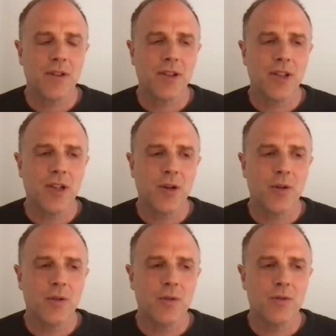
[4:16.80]
you
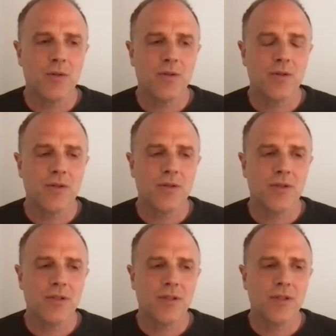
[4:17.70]
know,
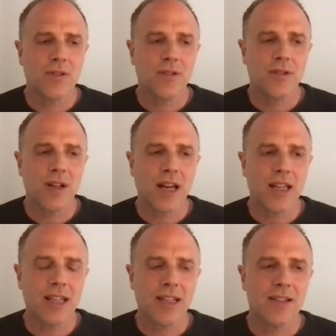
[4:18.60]
I
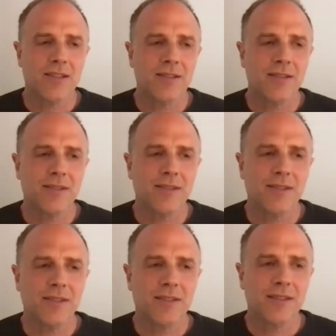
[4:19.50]
think.
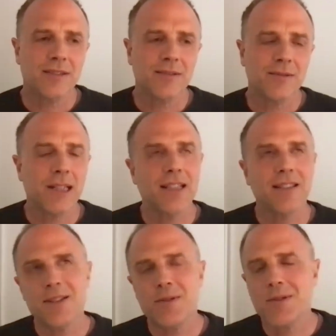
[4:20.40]
Well,
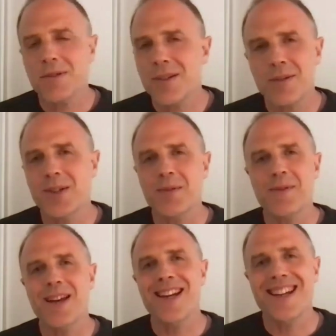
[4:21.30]
there were so
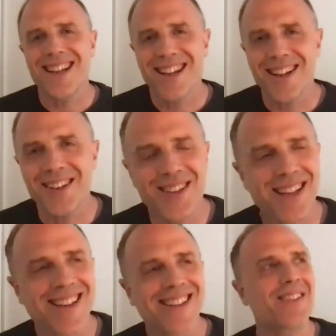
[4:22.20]
many. I
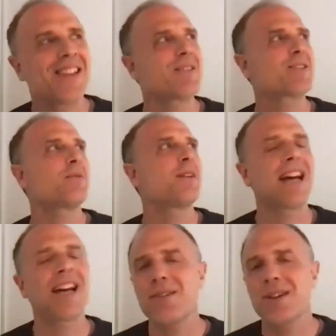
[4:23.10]
mean, there were so many.
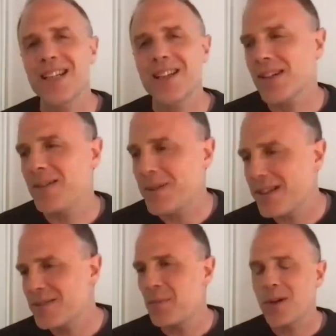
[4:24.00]
I don't want to give any
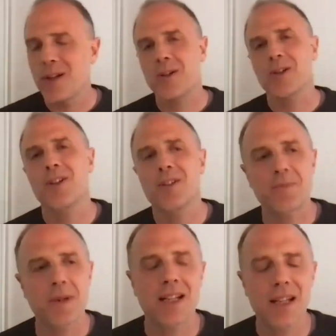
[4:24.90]
spoiler alerts,
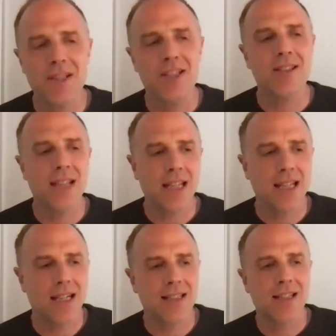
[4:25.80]
but let me just say
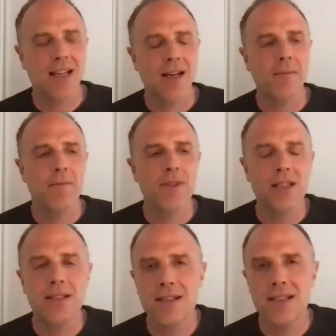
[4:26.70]
this:
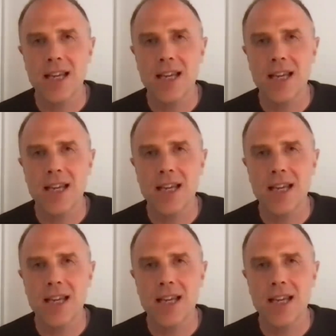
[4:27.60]
this is